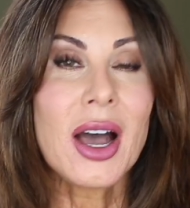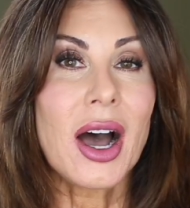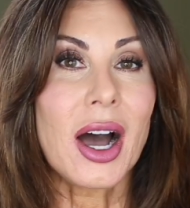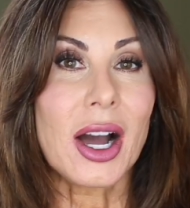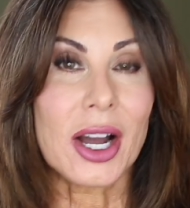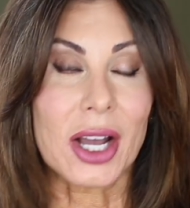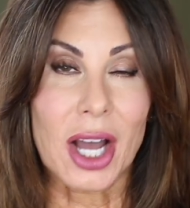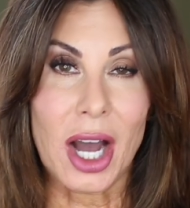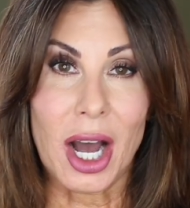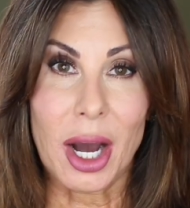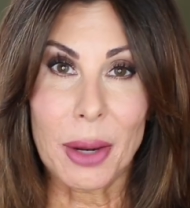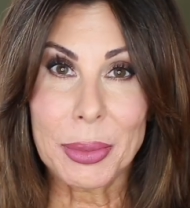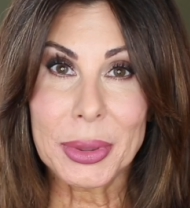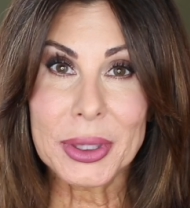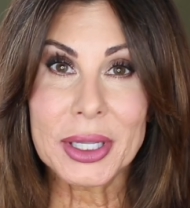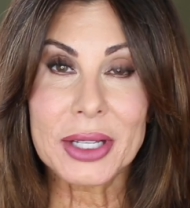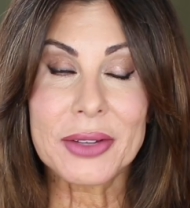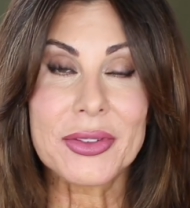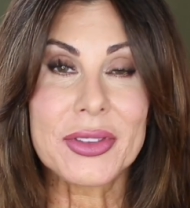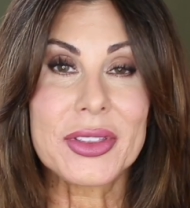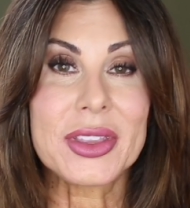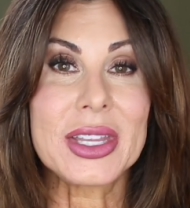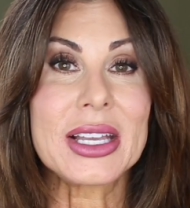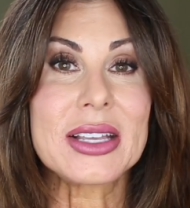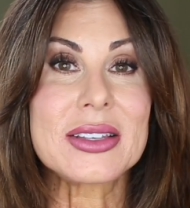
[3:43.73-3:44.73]
A couple
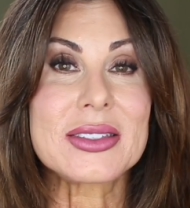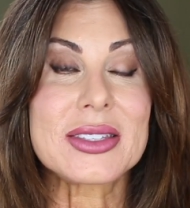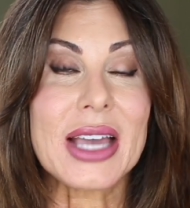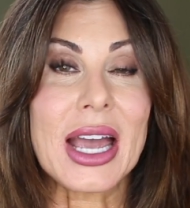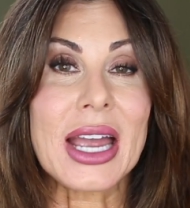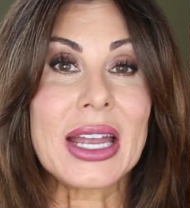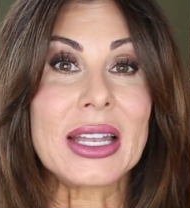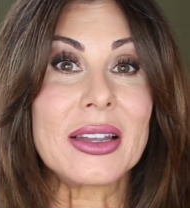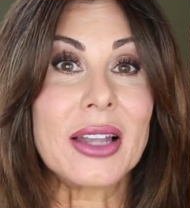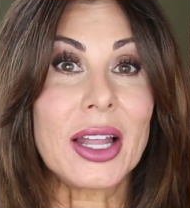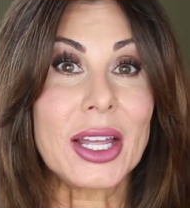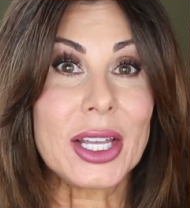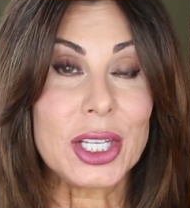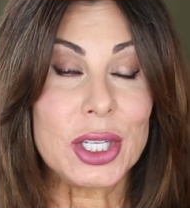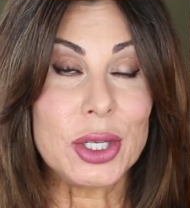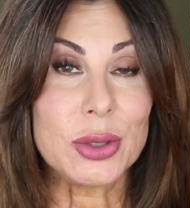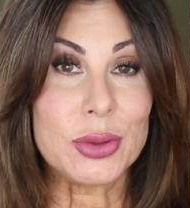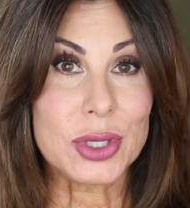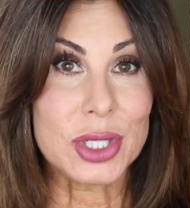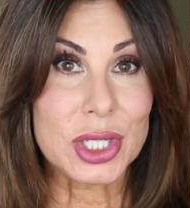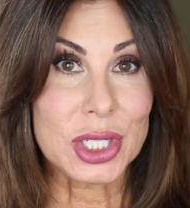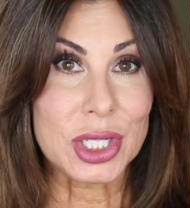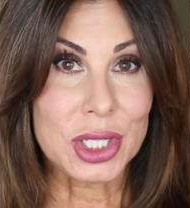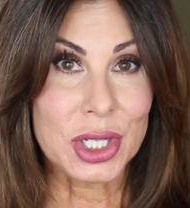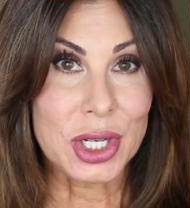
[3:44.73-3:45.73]
of things I'd like you
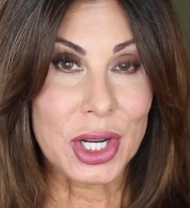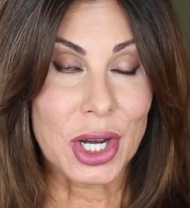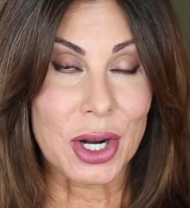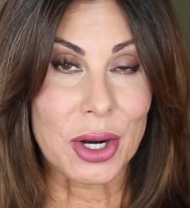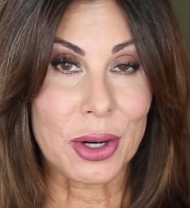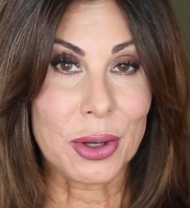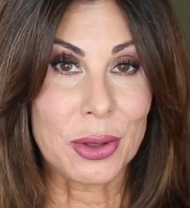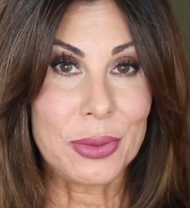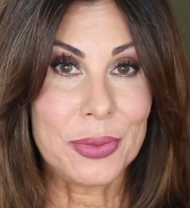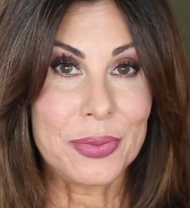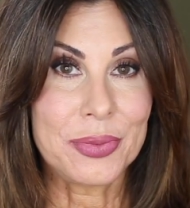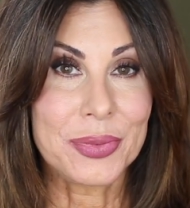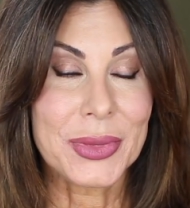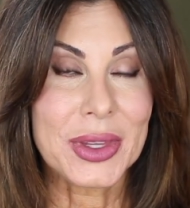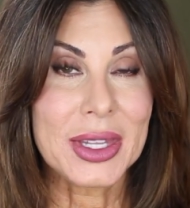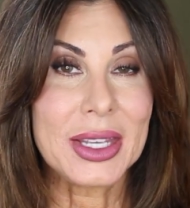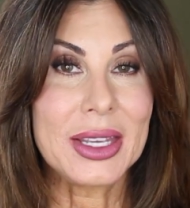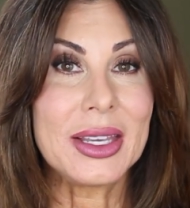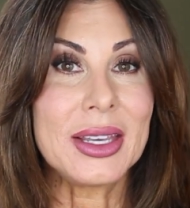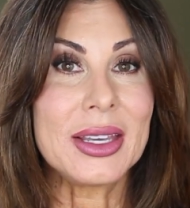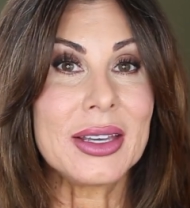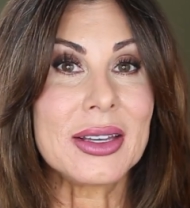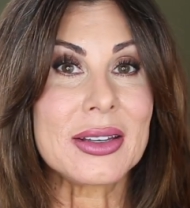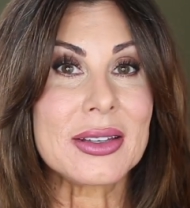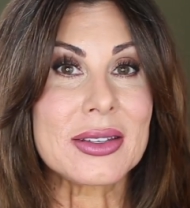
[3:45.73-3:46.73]
to know
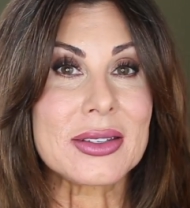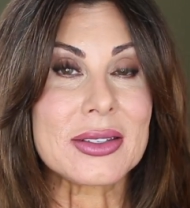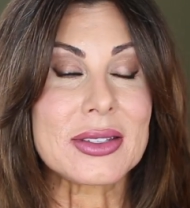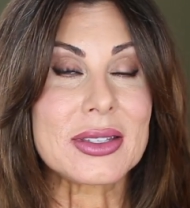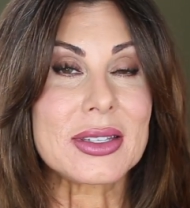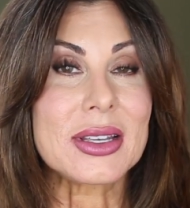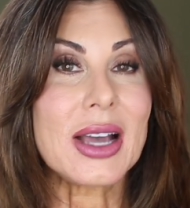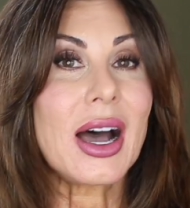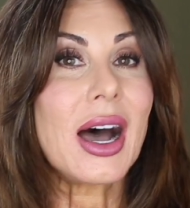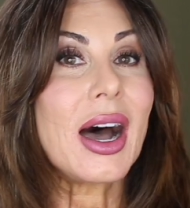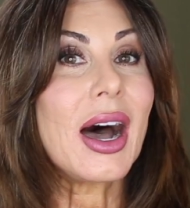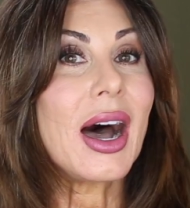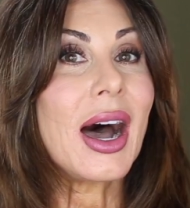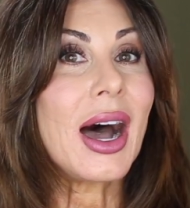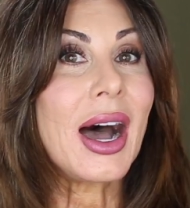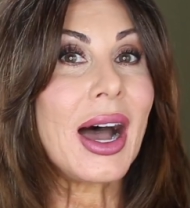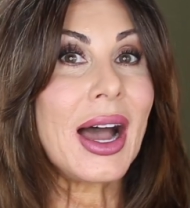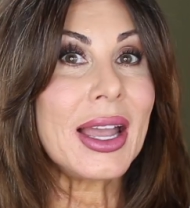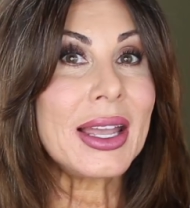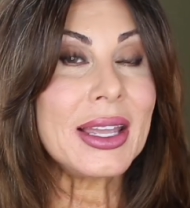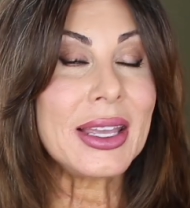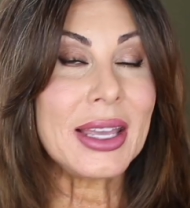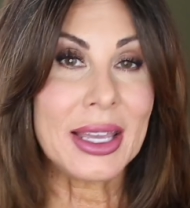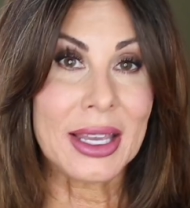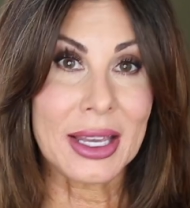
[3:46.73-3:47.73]
is
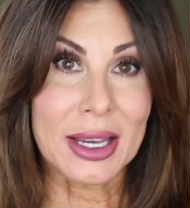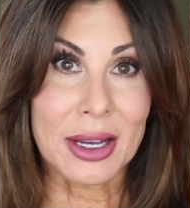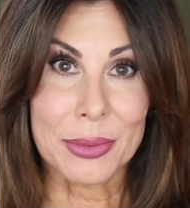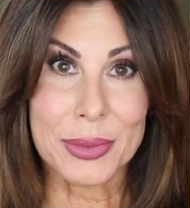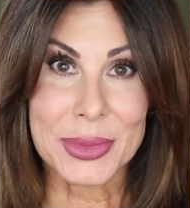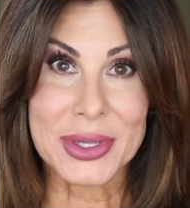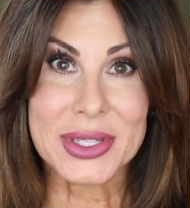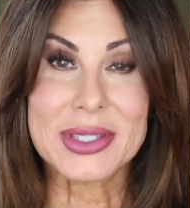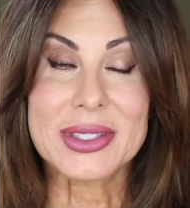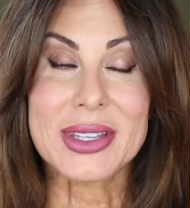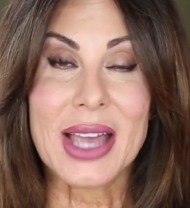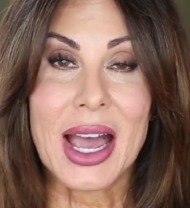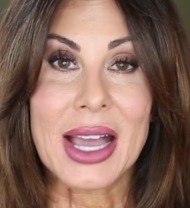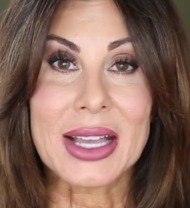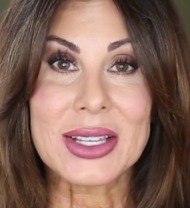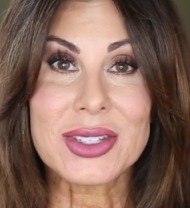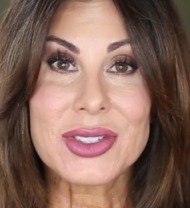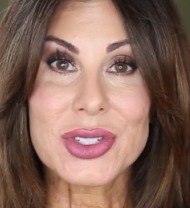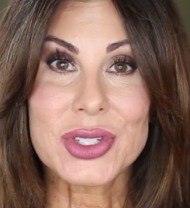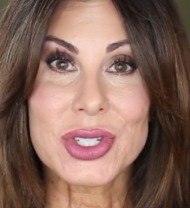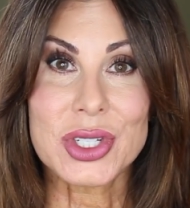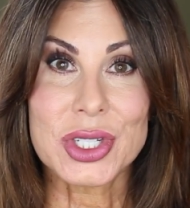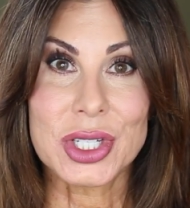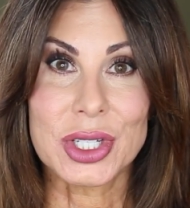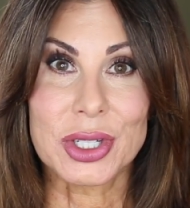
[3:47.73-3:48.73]
I am
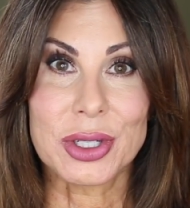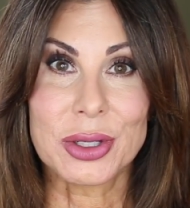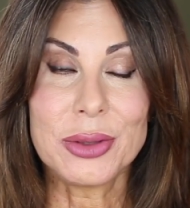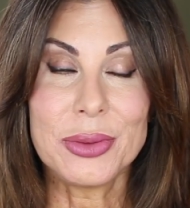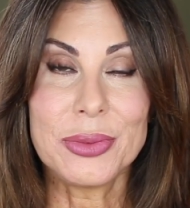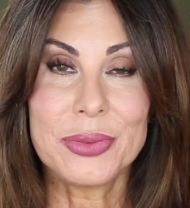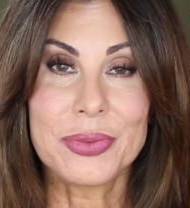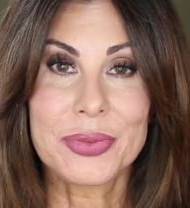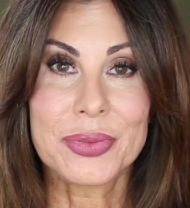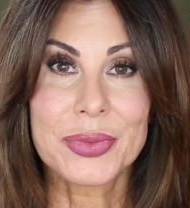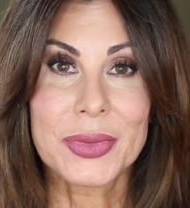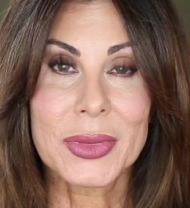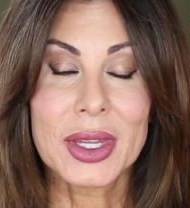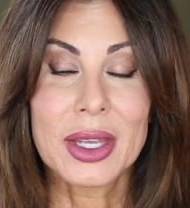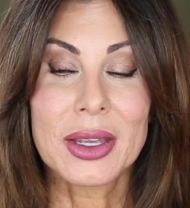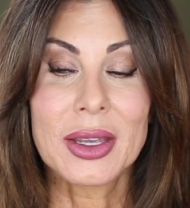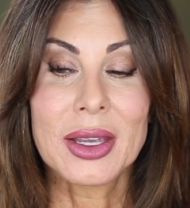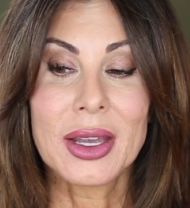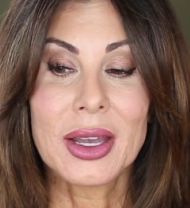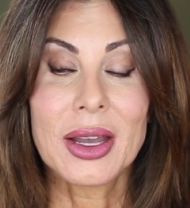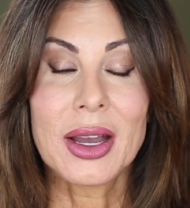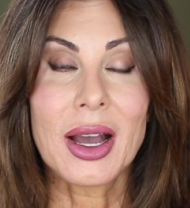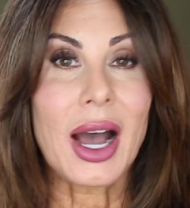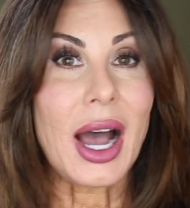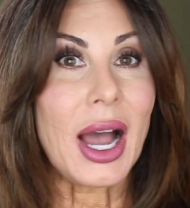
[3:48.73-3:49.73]
size 2.
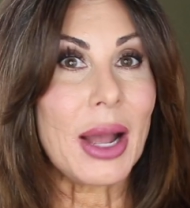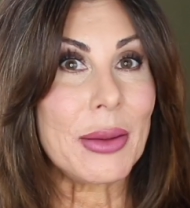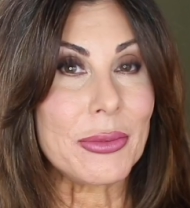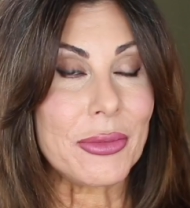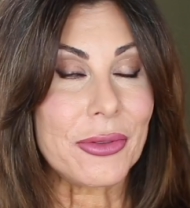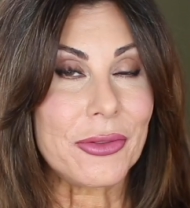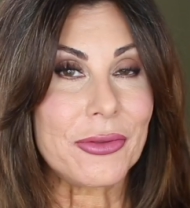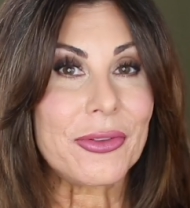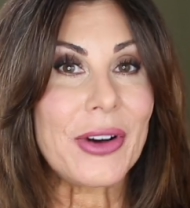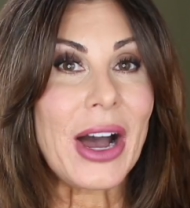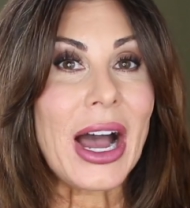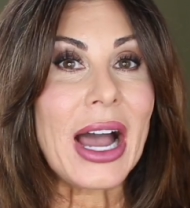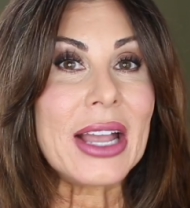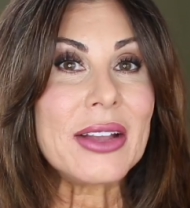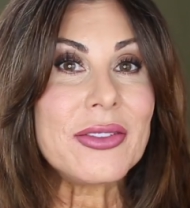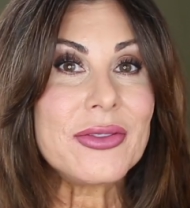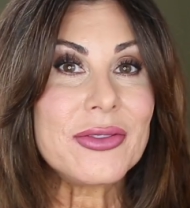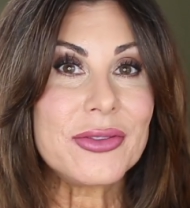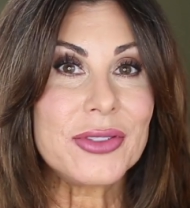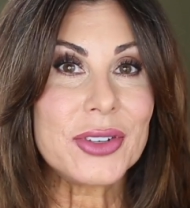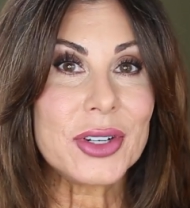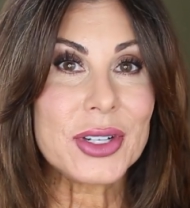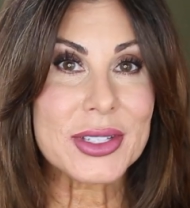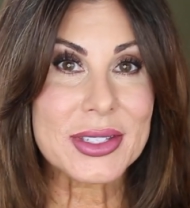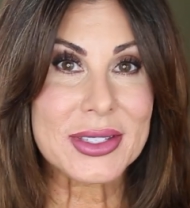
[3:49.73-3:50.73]
I'm
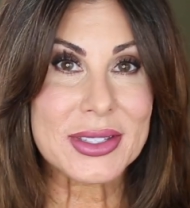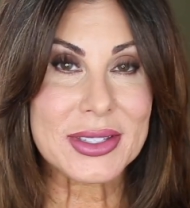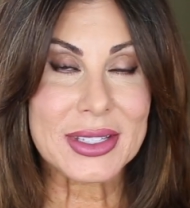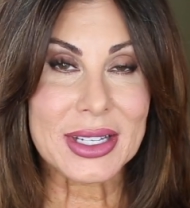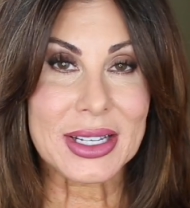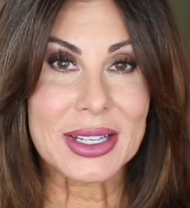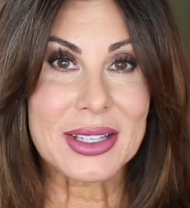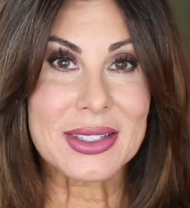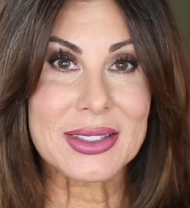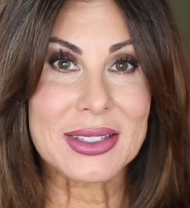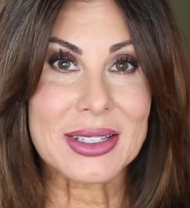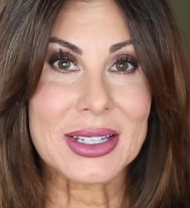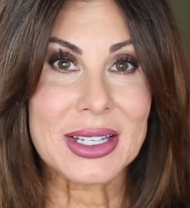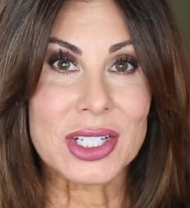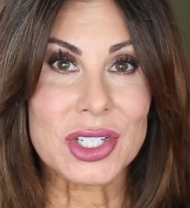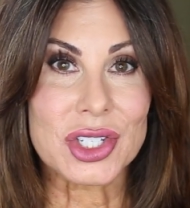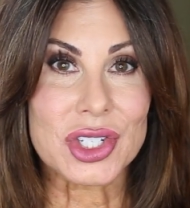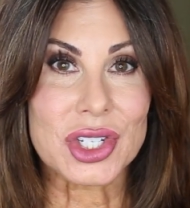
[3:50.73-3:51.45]
5'6",